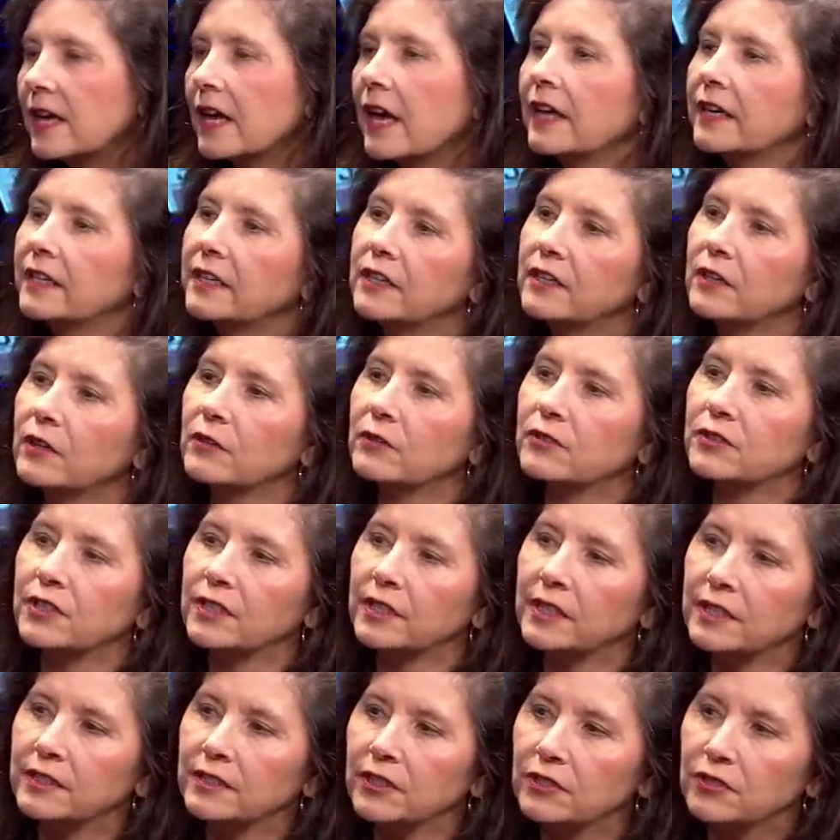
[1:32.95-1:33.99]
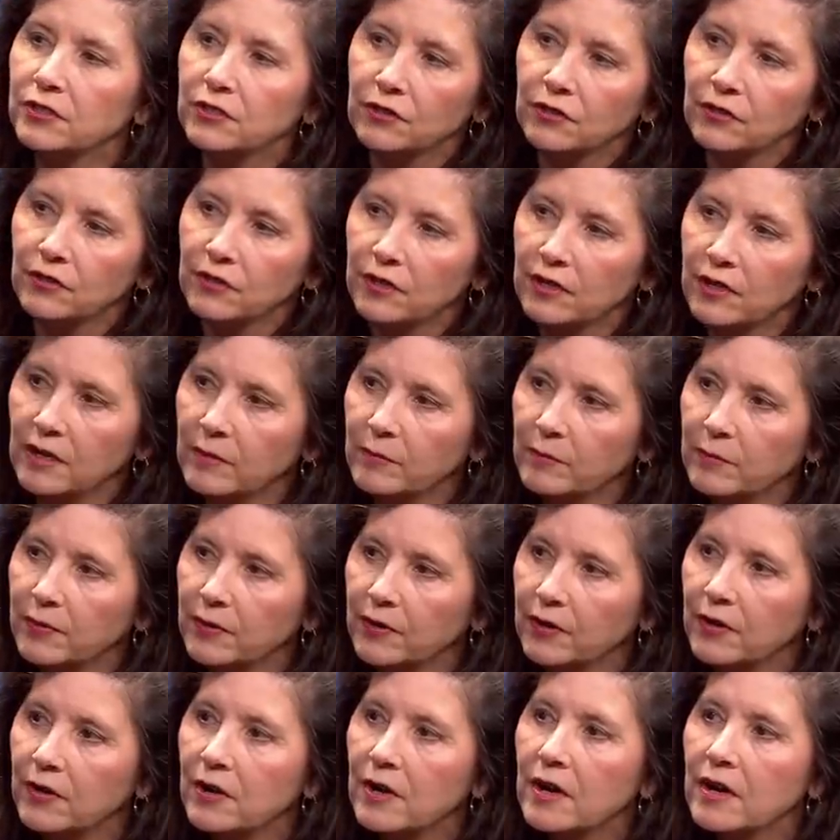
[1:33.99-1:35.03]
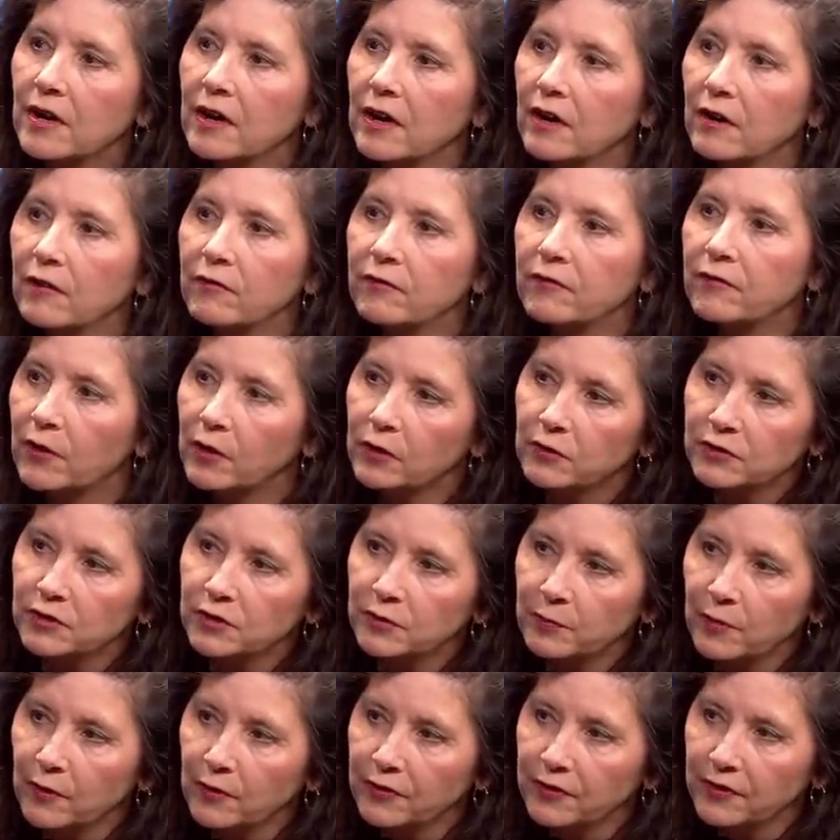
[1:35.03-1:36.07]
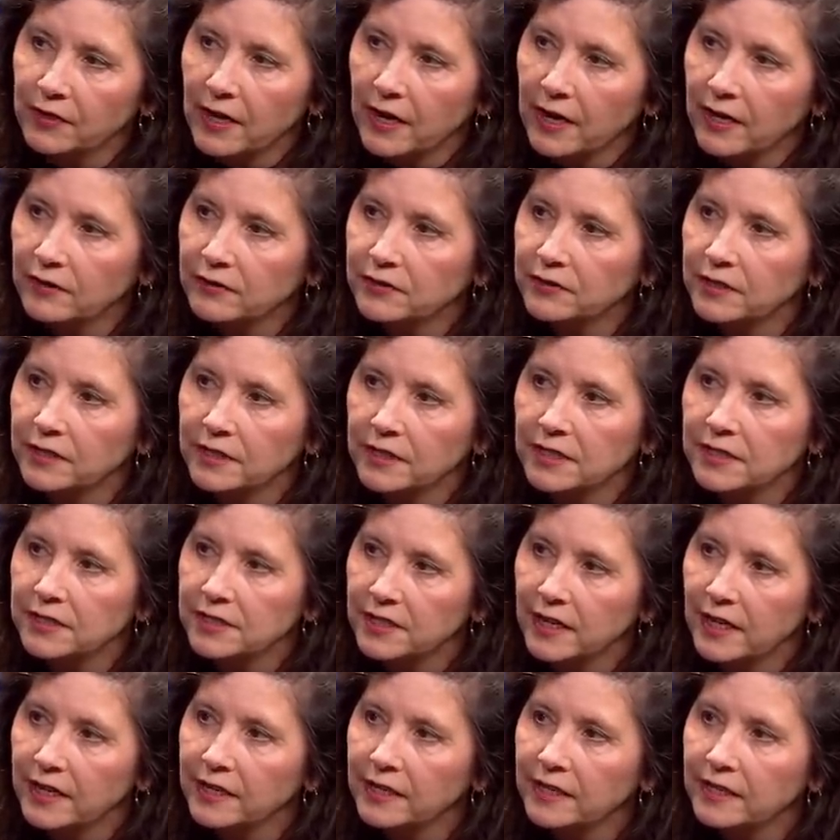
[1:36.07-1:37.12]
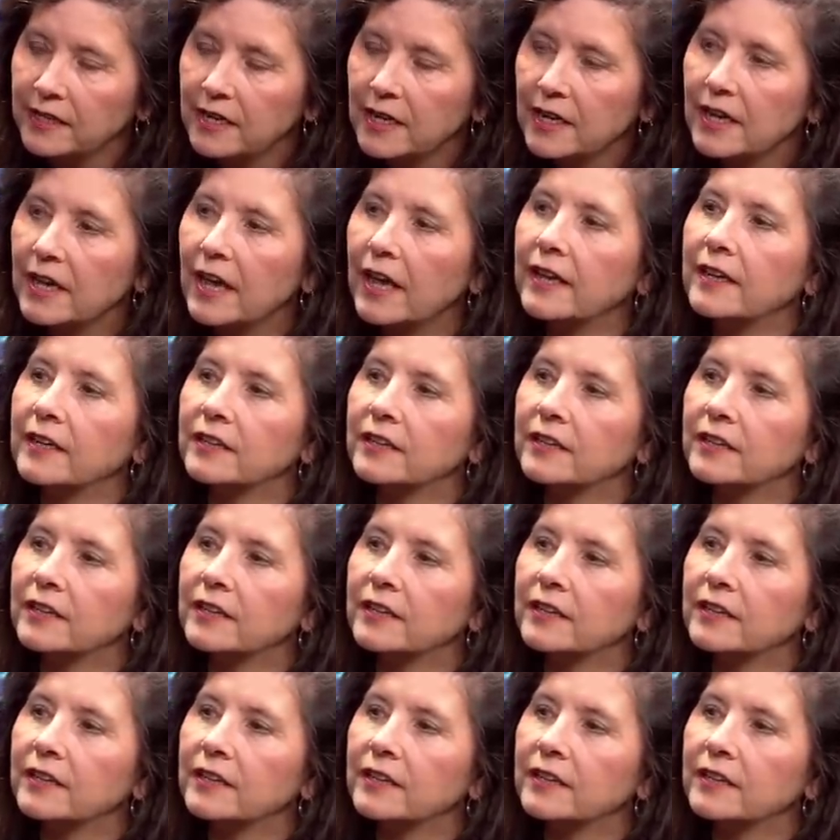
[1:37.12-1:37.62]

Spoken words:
and he knows he needs a certain number of votes both in the House and the Senate, and